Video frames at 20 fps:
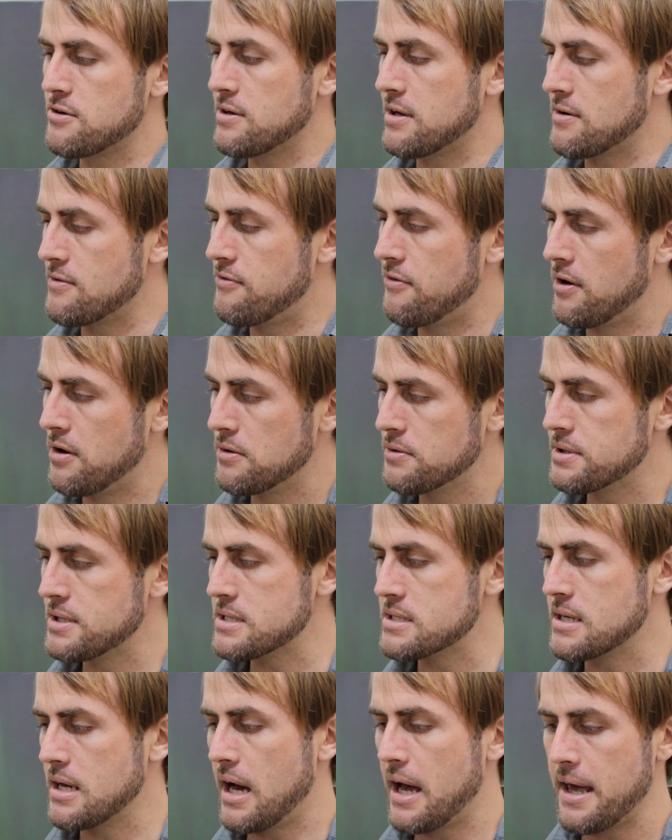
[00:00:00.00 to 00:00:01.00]
can fold
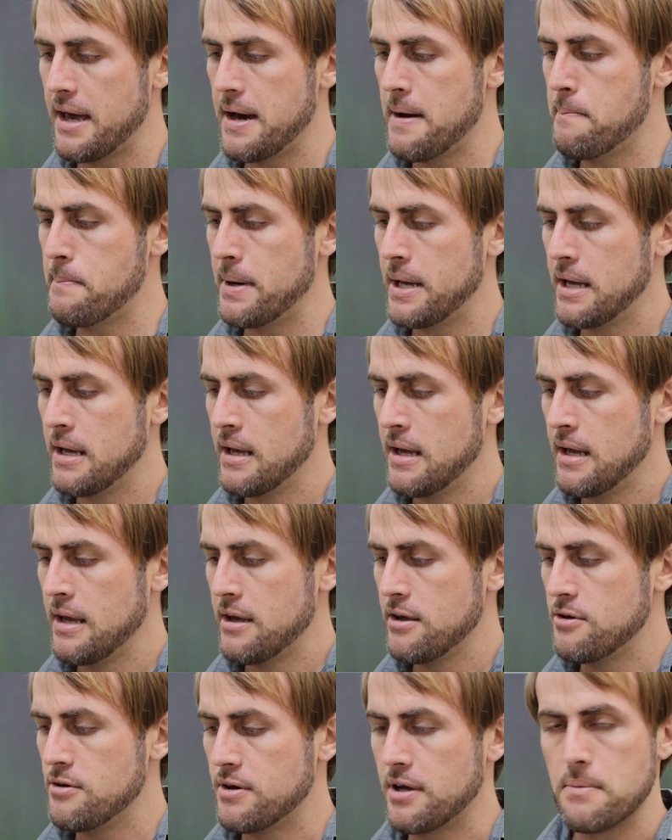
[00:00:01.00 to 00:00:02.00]
this guy up,
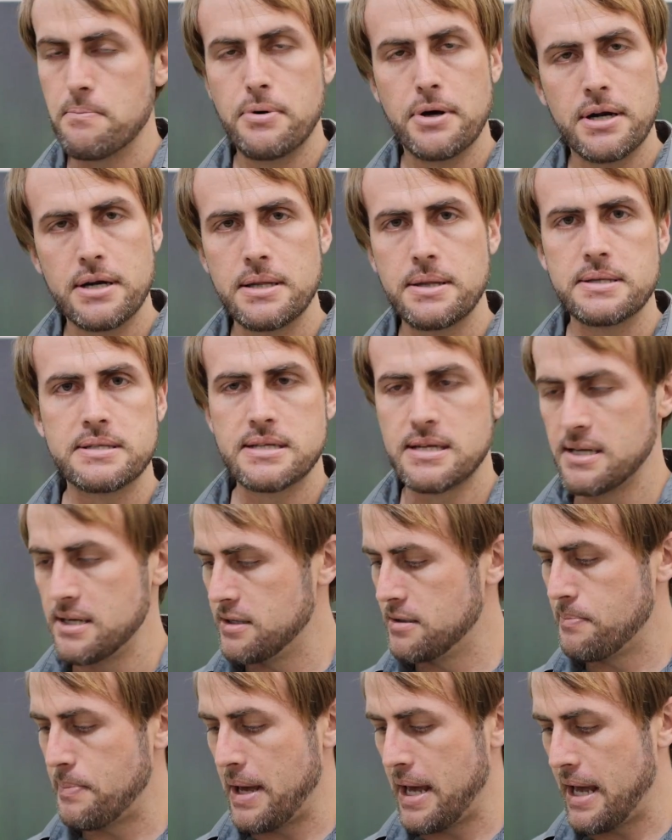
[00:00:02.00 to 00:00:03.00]
you can put it in this
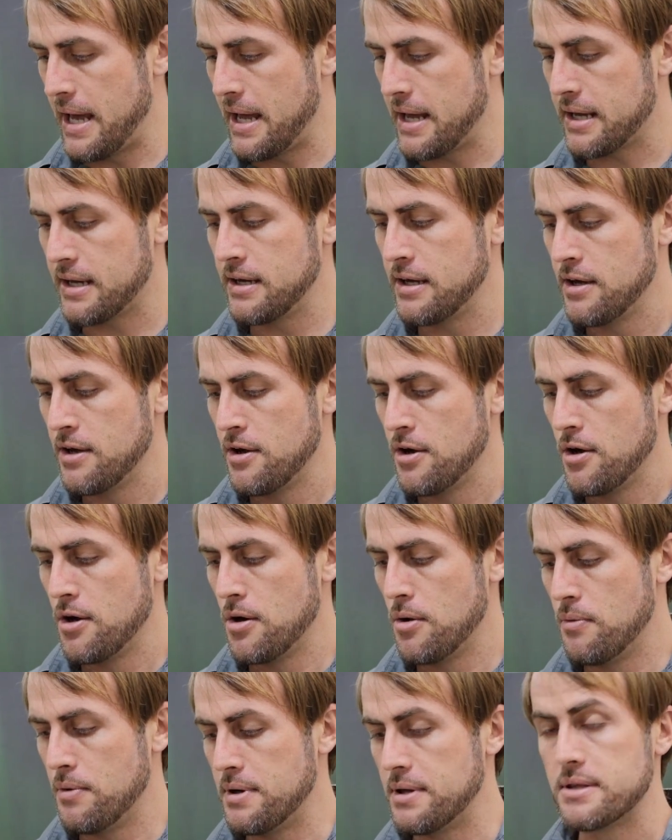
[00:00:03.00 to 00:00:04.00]
little bag
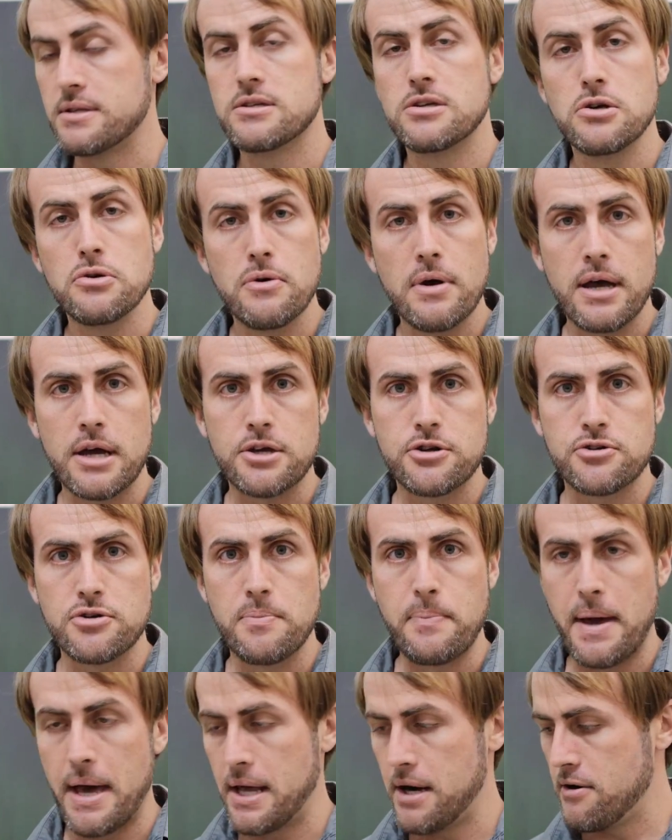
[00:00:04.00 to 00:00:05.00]
with 2 extra
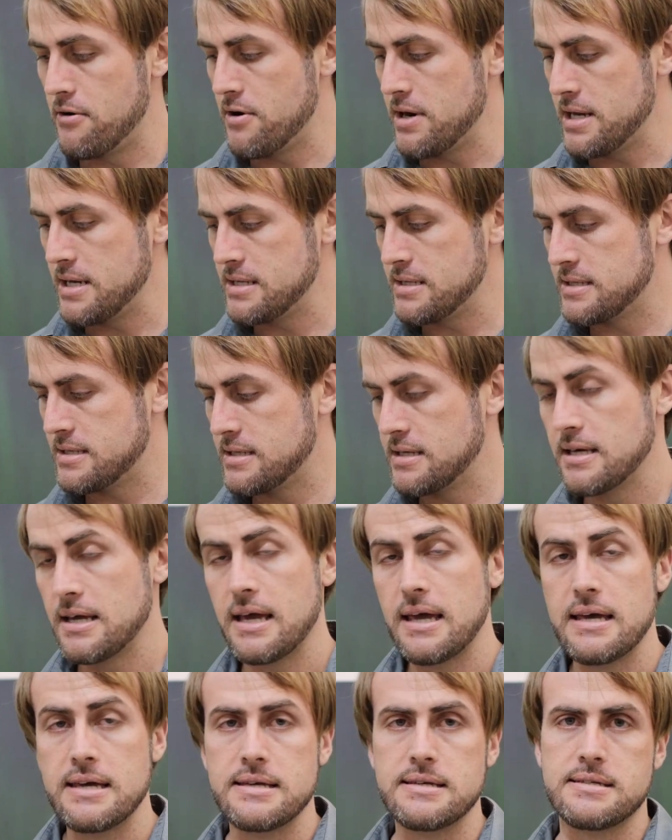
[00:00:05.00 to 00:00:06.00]
batteries
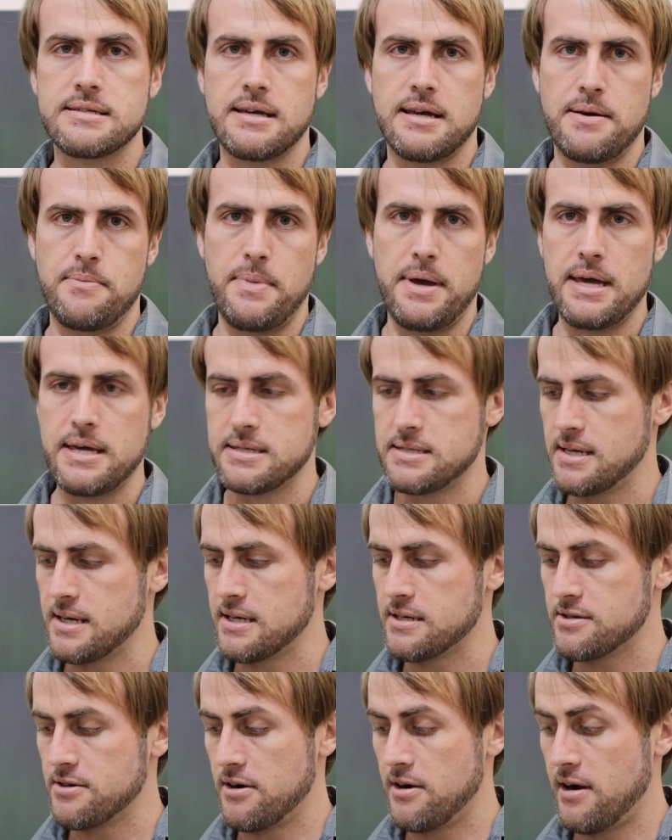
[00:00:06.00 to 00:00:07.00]
is
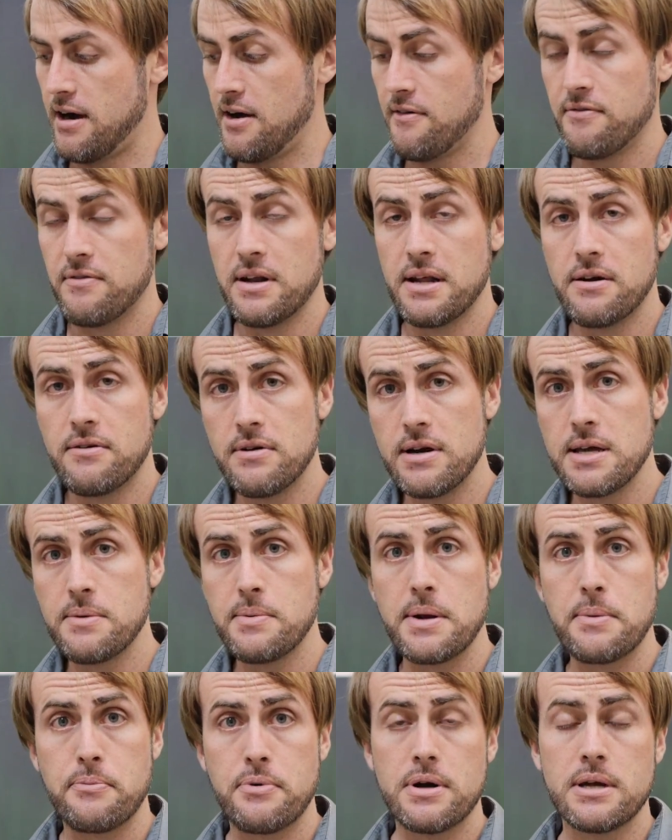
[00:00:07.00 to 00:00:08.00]
amazing. So I've literally
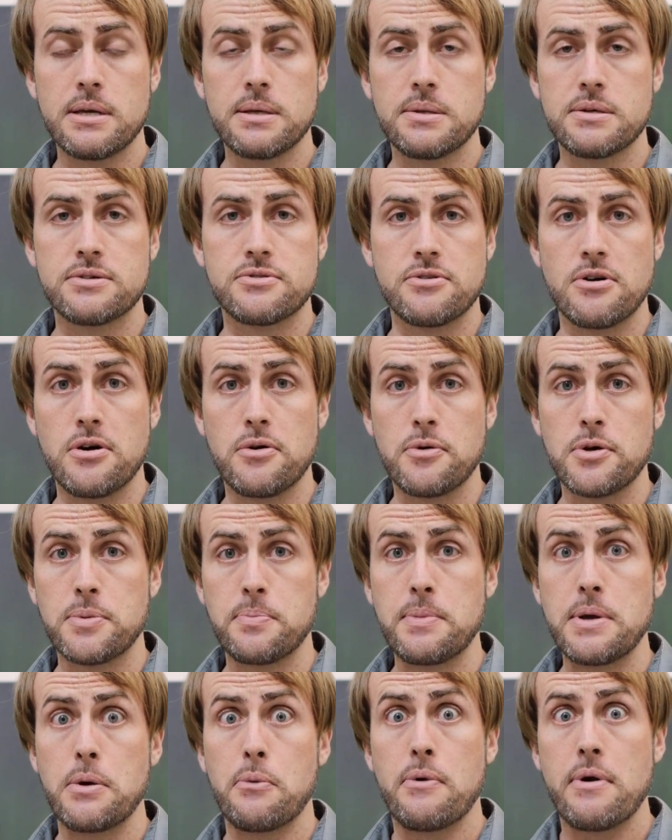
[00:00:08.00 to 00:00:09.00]
been bringing this drone
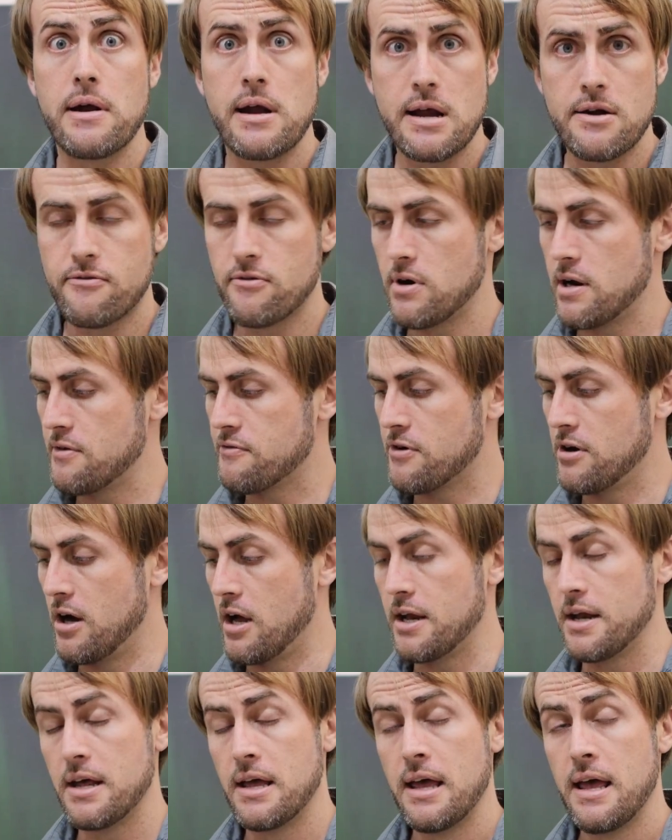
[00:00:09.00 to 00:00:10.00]
with me wherever I've
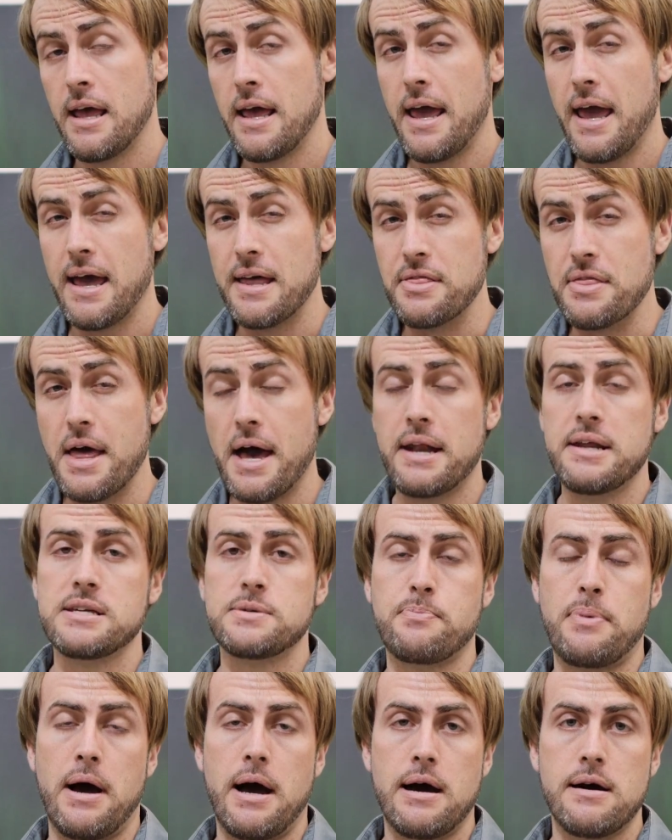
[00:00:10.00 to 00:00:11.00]
gone, and that is
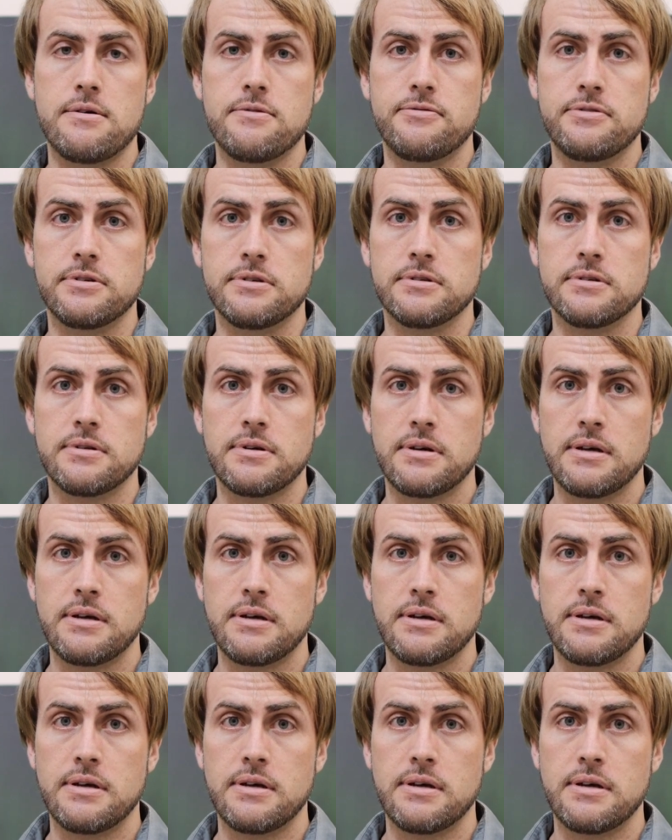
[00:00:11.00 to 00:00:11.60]
powerful